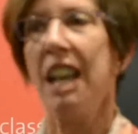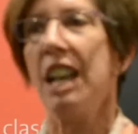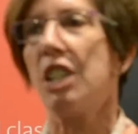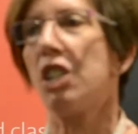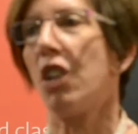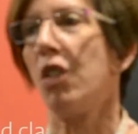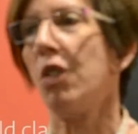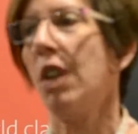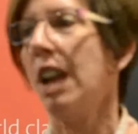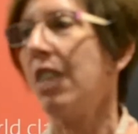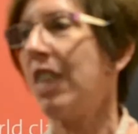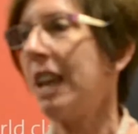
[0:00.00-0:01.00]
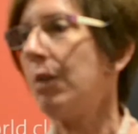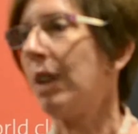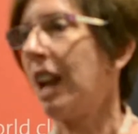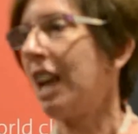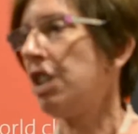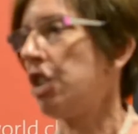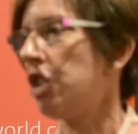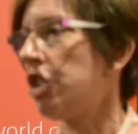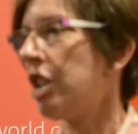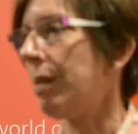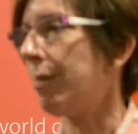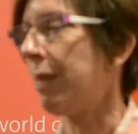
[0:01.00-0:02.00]
So that
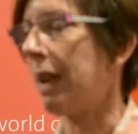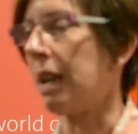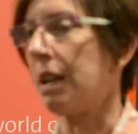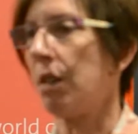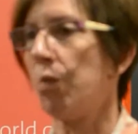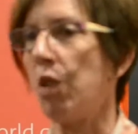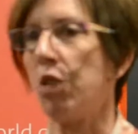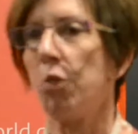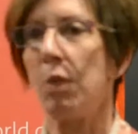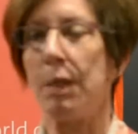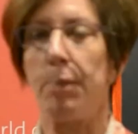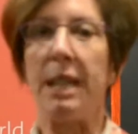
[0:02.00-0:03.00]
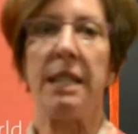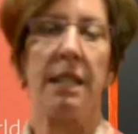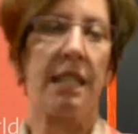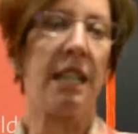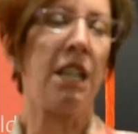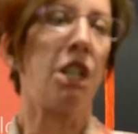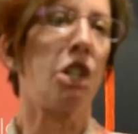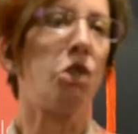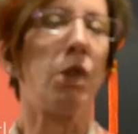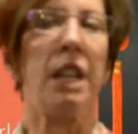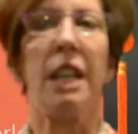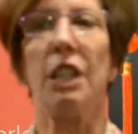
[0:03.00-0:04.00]
relationship uh, with, with business and
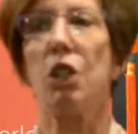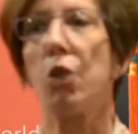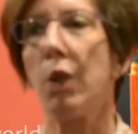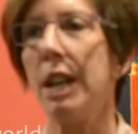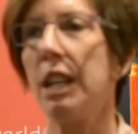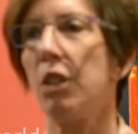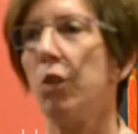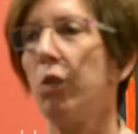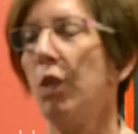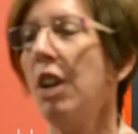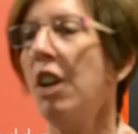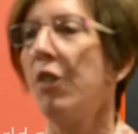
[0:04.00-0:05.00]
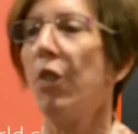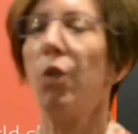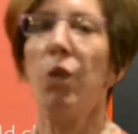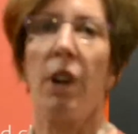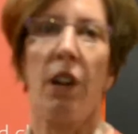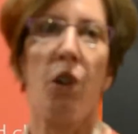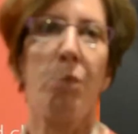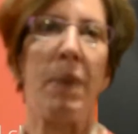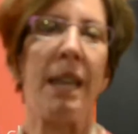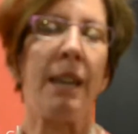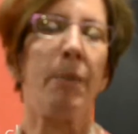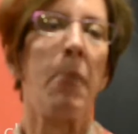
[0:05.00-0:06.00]
industry is critical for
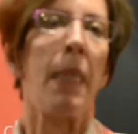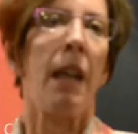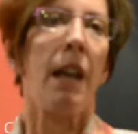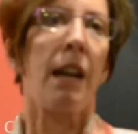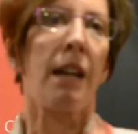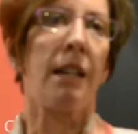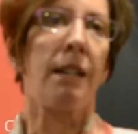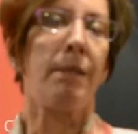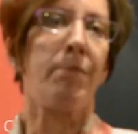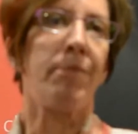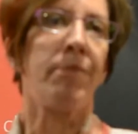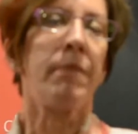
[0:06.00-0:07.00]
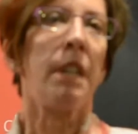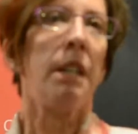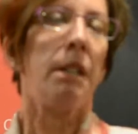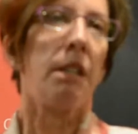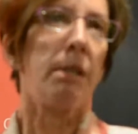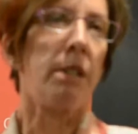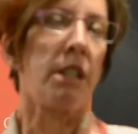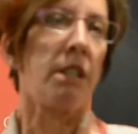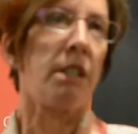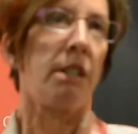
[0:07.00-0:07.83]
helping um, uh,